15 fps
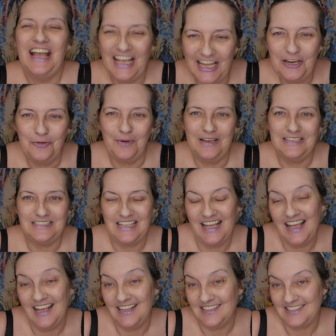Anyways,
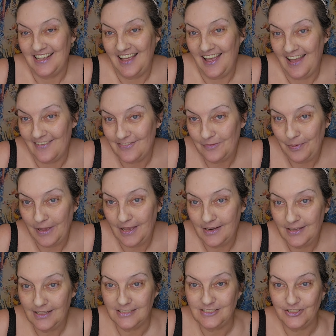it's Heaven
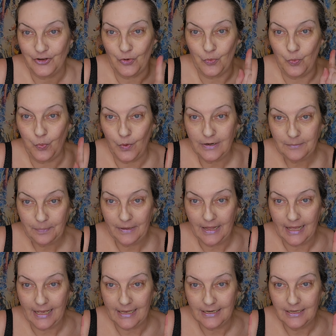Panty. It's their one
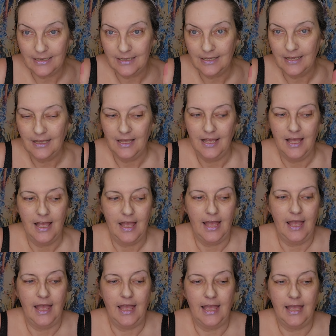plan.
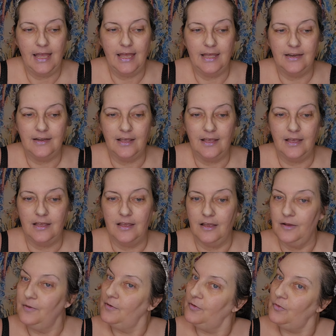And
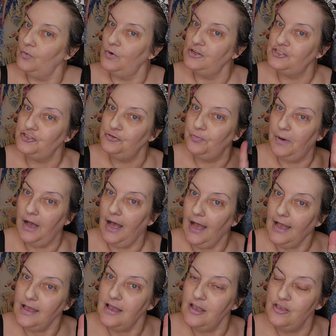what you
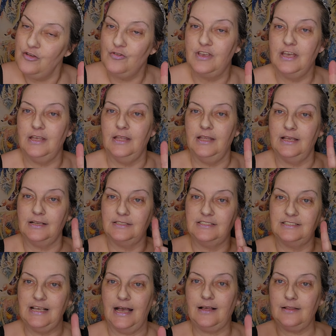buy, you get
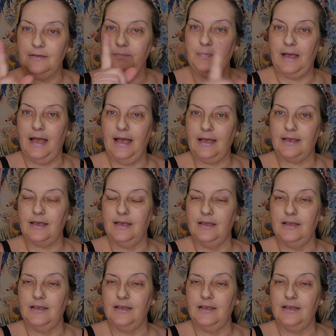exactly back